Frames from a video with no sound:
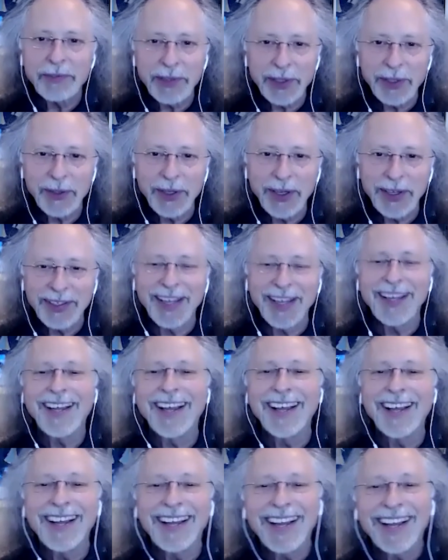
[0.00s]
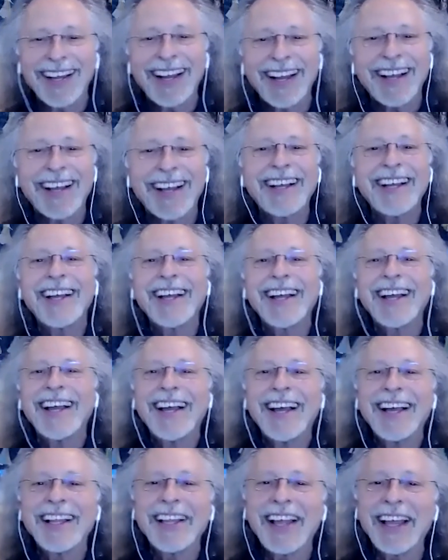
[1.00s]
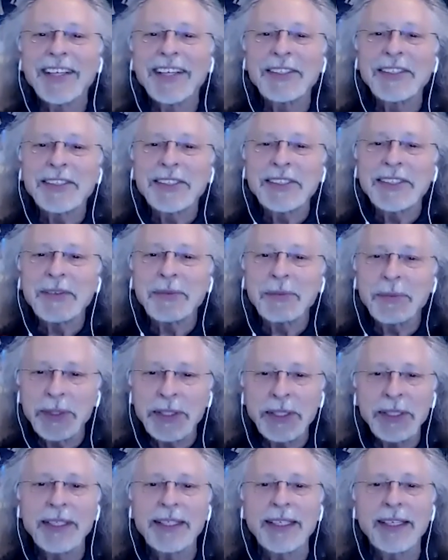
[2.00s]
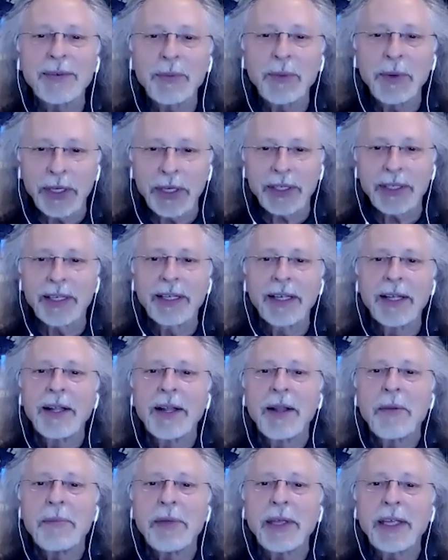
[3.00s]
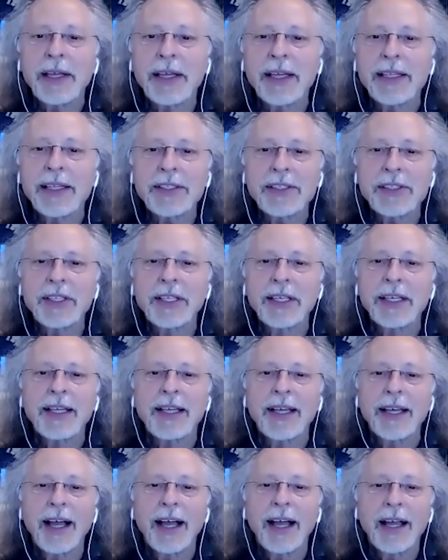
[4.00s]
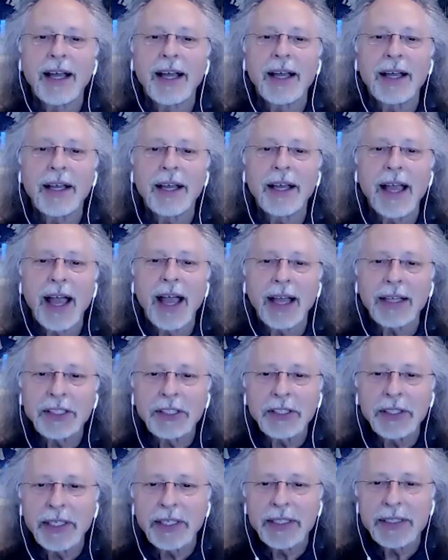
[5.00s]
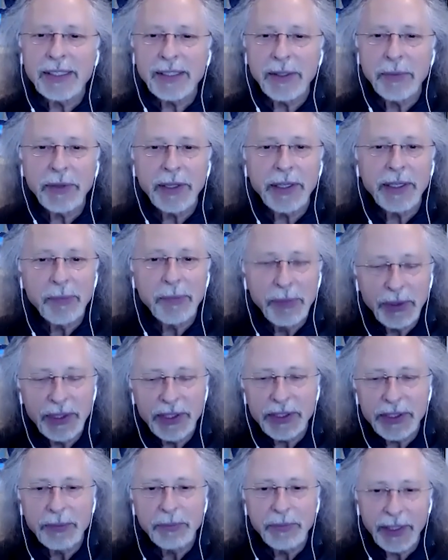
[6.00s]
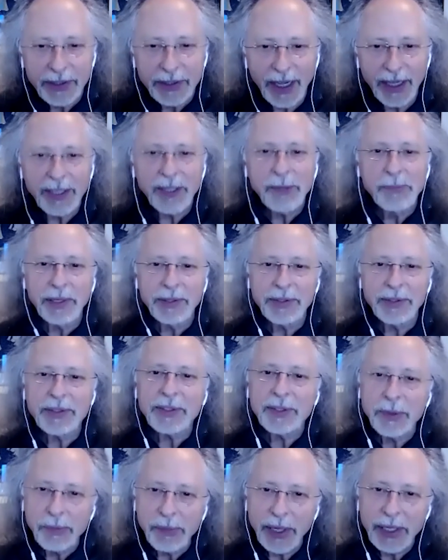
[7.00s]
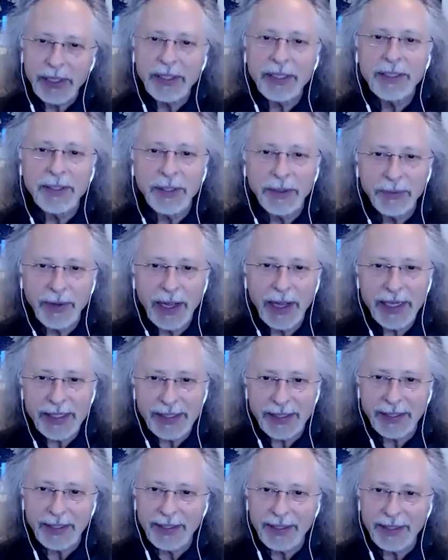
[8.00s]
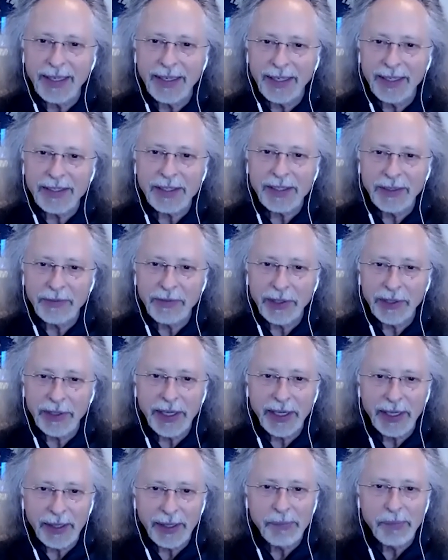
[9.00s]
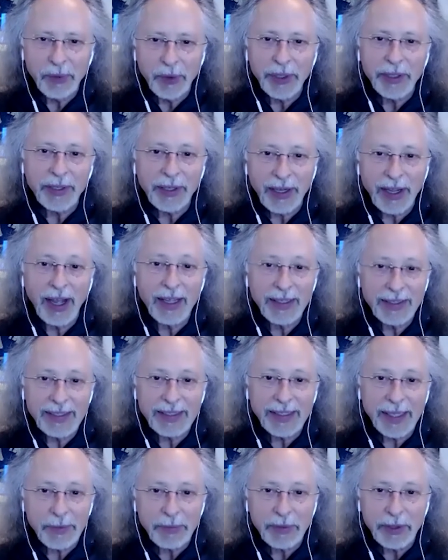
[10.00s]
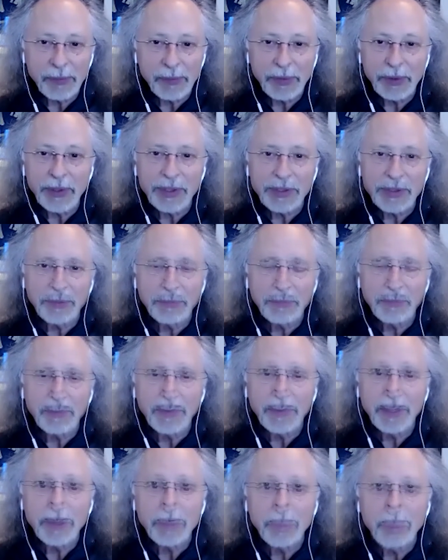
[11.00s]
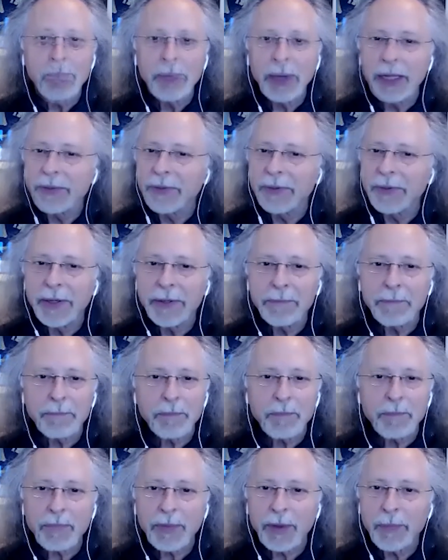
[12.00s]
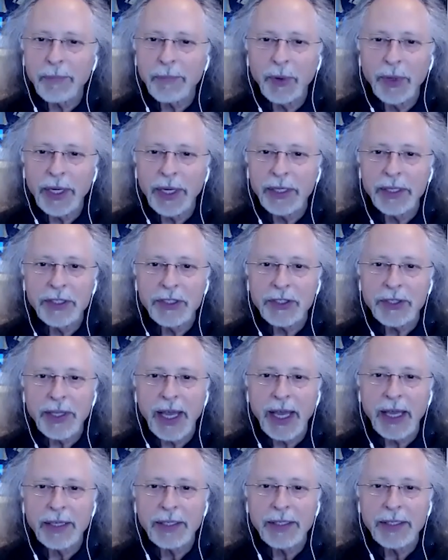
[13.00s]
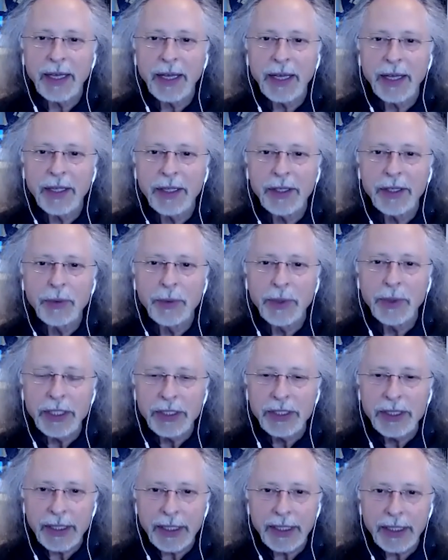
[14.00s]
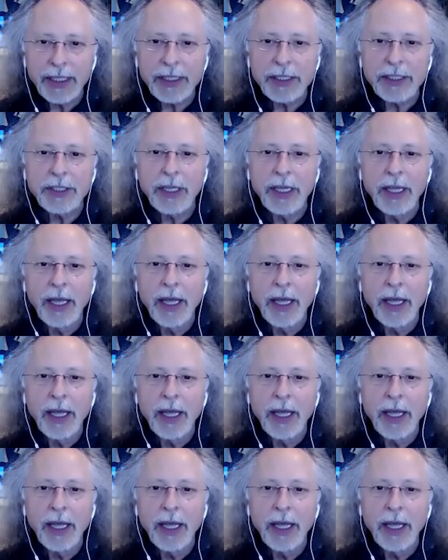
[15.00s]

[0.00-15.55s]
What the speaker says: very long. Like just it wouldn't work because actually it's something in Buddhism, they talk about this dependent arising, and it's a very important concept in Buddhism. But the point is that you exist